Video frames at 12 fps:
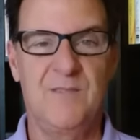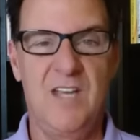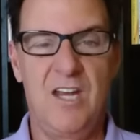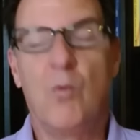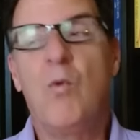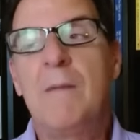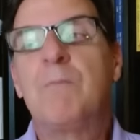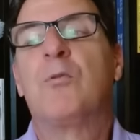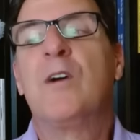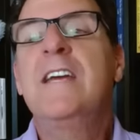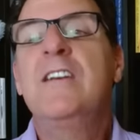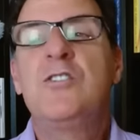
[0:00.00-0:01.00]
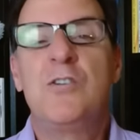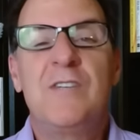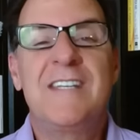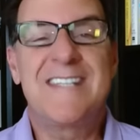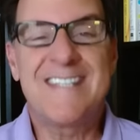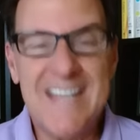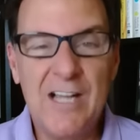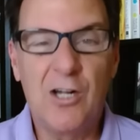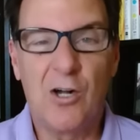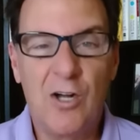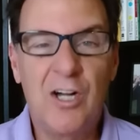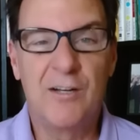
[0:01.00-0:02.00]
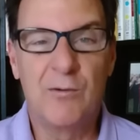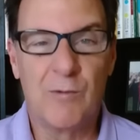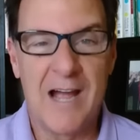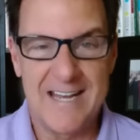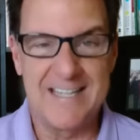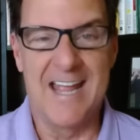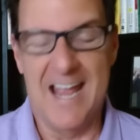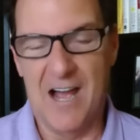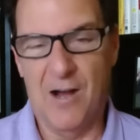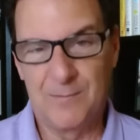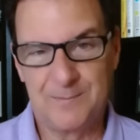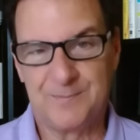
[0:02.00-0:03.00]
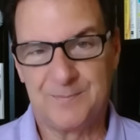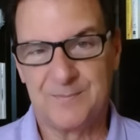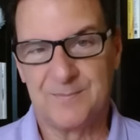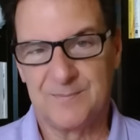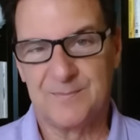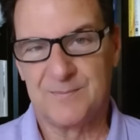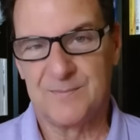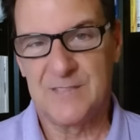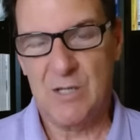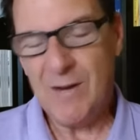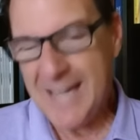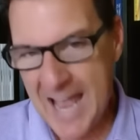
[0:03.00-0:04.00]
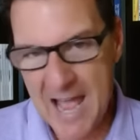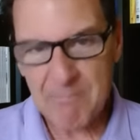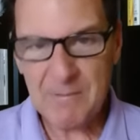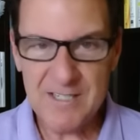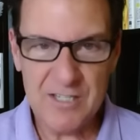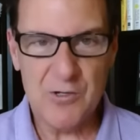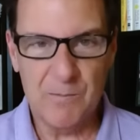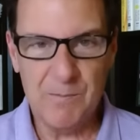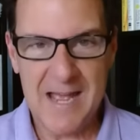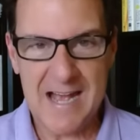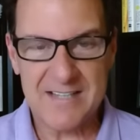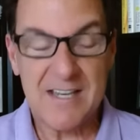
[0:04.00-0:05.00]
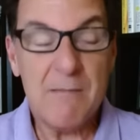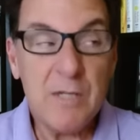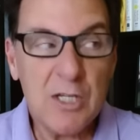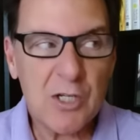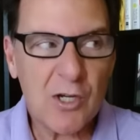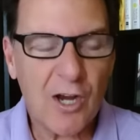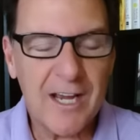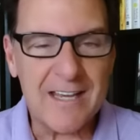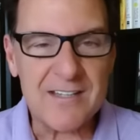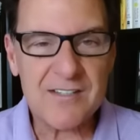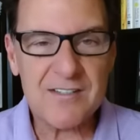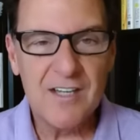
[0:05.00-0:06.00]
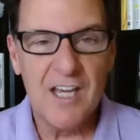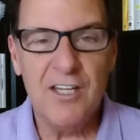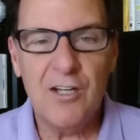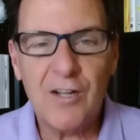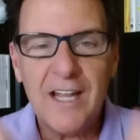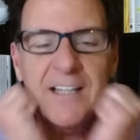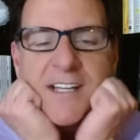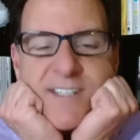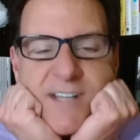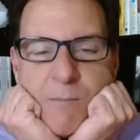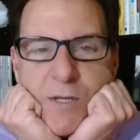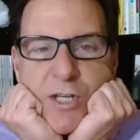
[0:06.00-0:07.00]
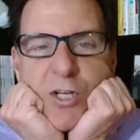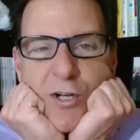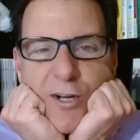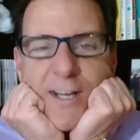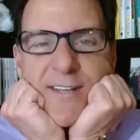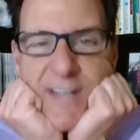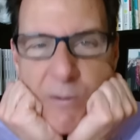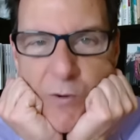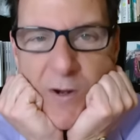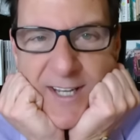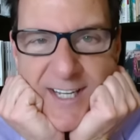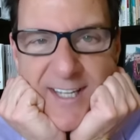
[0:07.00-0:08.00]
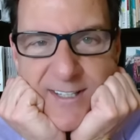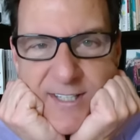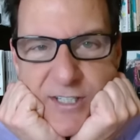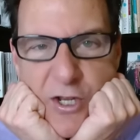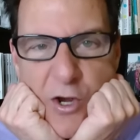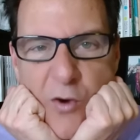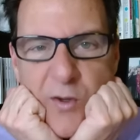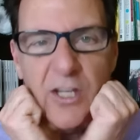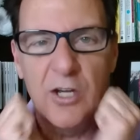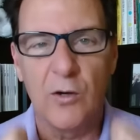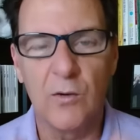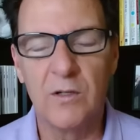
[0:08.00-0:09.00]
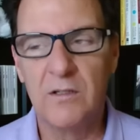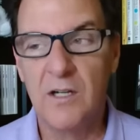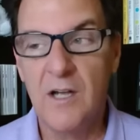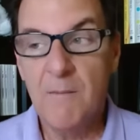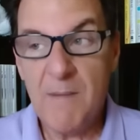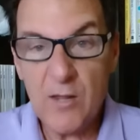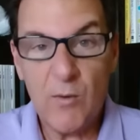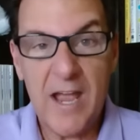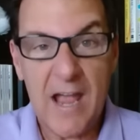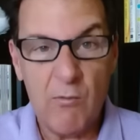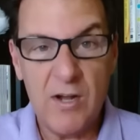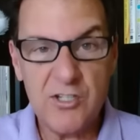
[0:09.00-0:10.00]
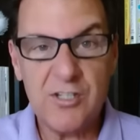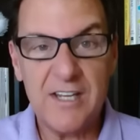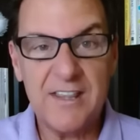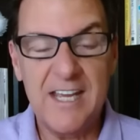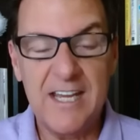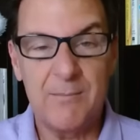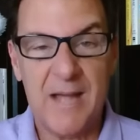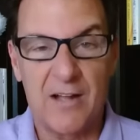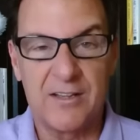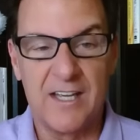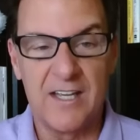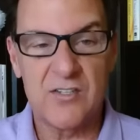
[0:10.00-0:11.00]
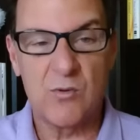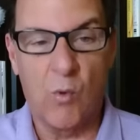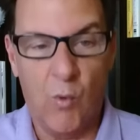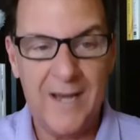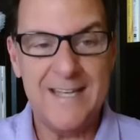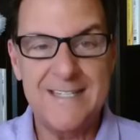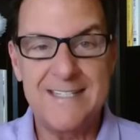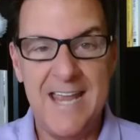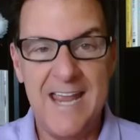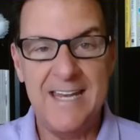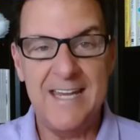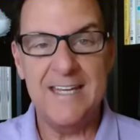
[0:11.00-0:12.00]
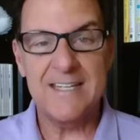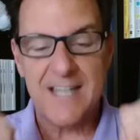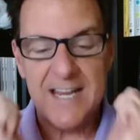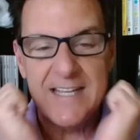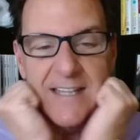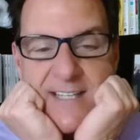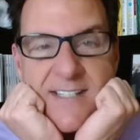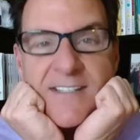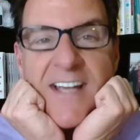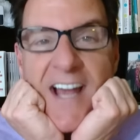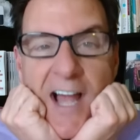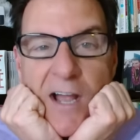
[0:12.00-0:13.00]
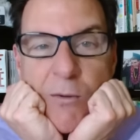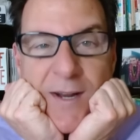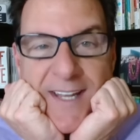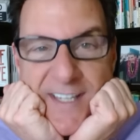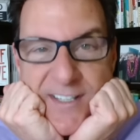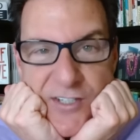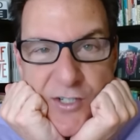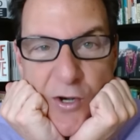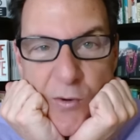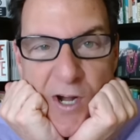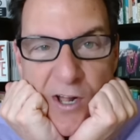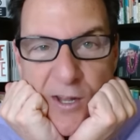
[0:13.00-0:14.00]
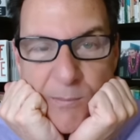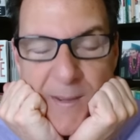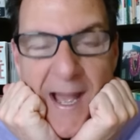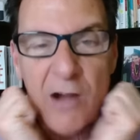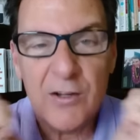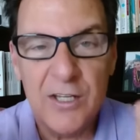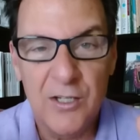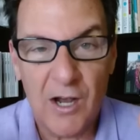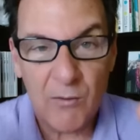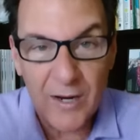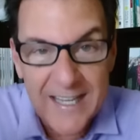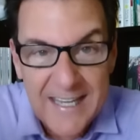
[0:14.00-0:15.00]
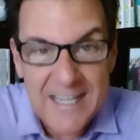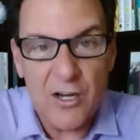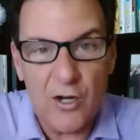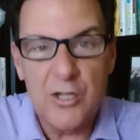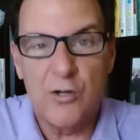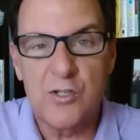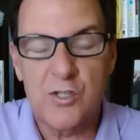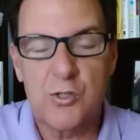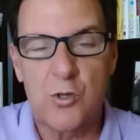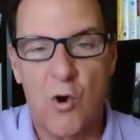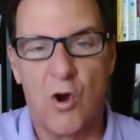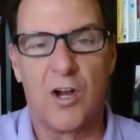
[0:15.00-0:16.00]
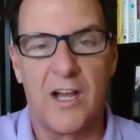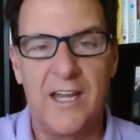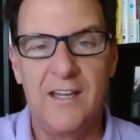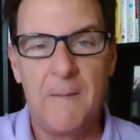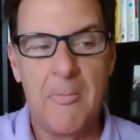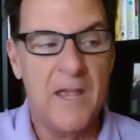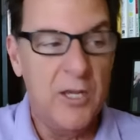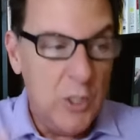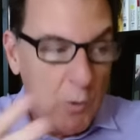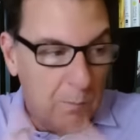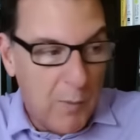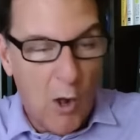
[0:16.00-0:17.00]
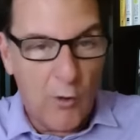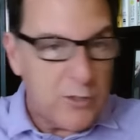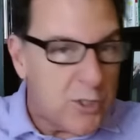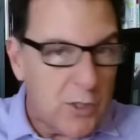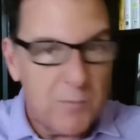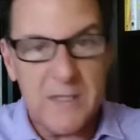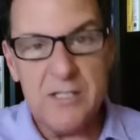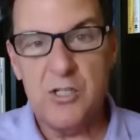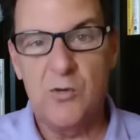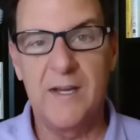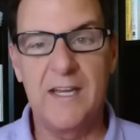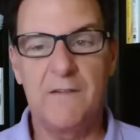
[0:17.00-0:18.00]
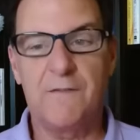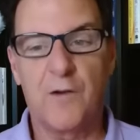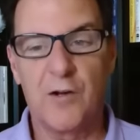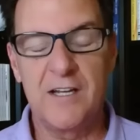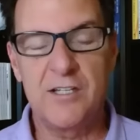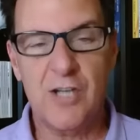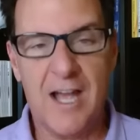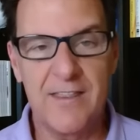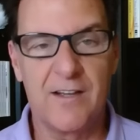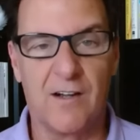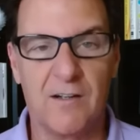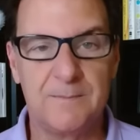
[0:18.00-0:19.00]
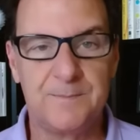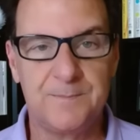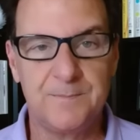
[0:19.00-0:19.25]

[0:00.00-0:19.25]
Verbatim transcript: You know, what brings you to singlehood right now? What happened in your past? I'm curious. You go like this, I'm curious. I want to get to know you. By the way, I want you to think about this. What is dating? It's like this. I want to get to know all about you. I want to hear your story. You both should be doing it for each other.